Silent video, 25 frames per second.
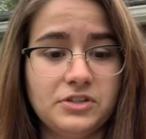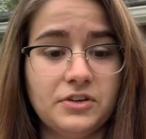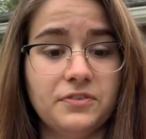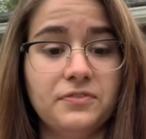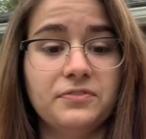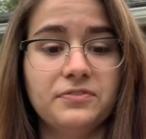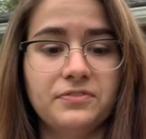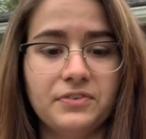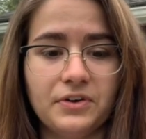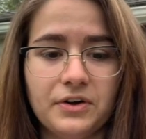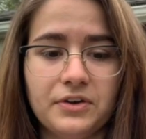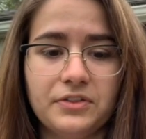
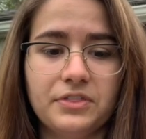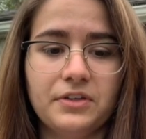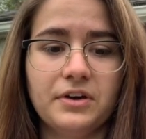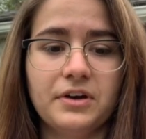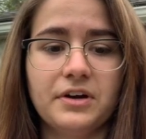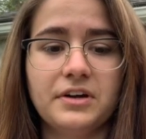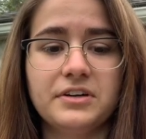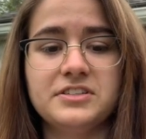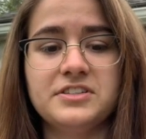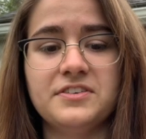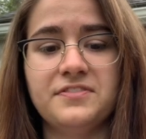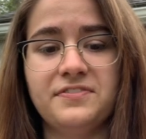
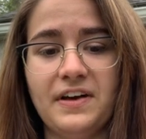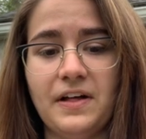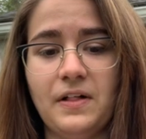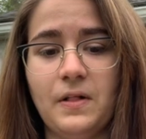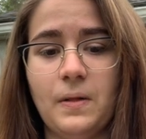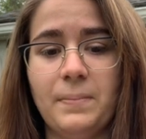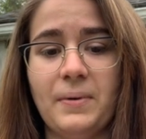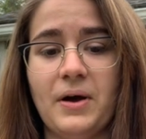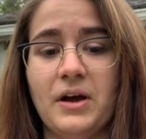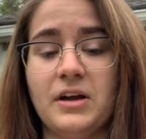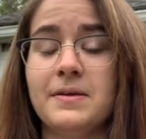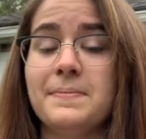further
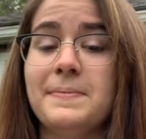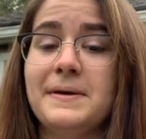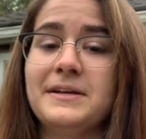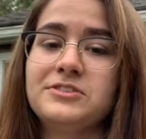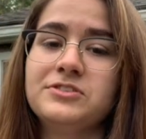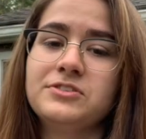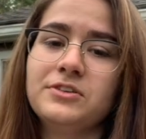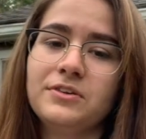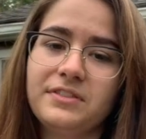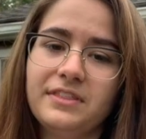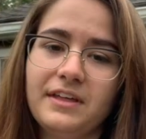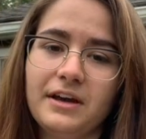develop
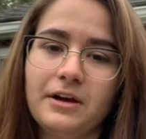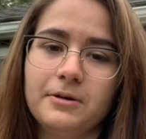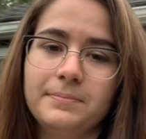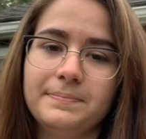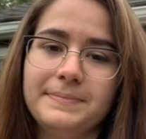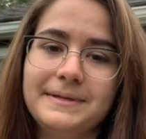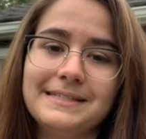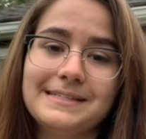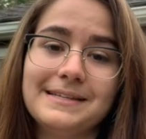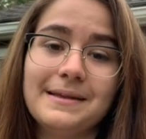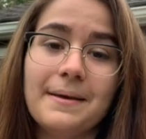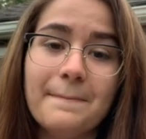occupational
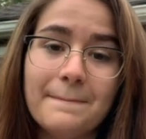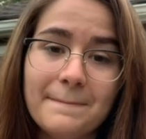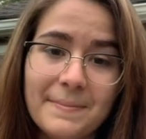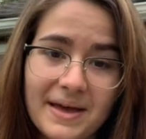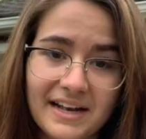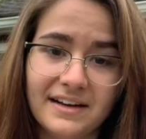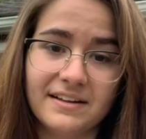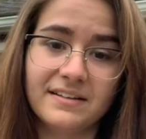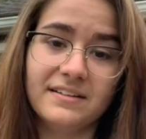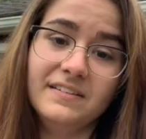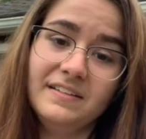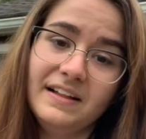therapy's
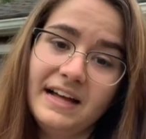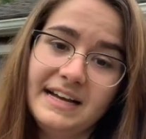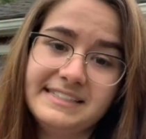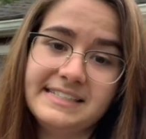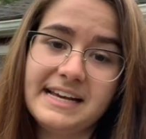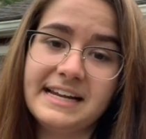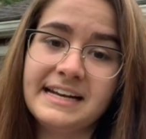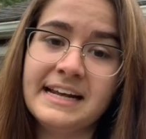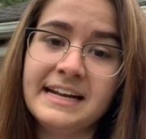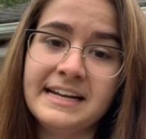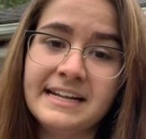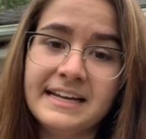medical
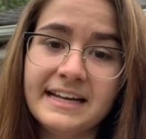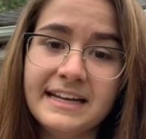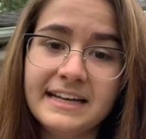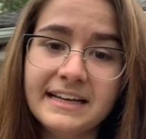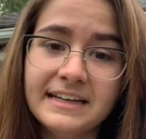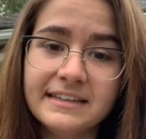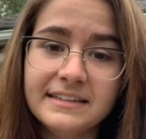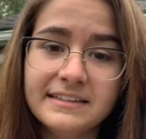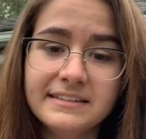identity.